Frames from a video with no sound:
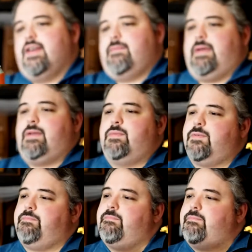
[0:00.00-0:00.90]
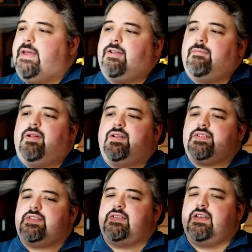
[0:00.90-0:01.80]
Made with pale
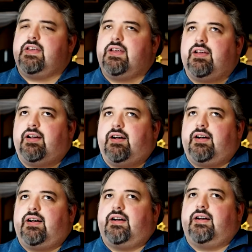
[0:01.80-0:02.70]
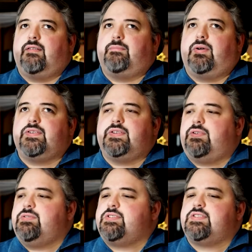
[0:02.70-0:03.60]
malt, malted
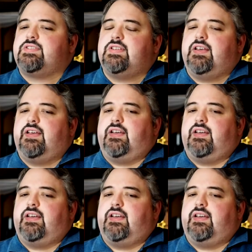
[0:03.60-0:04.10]
oats,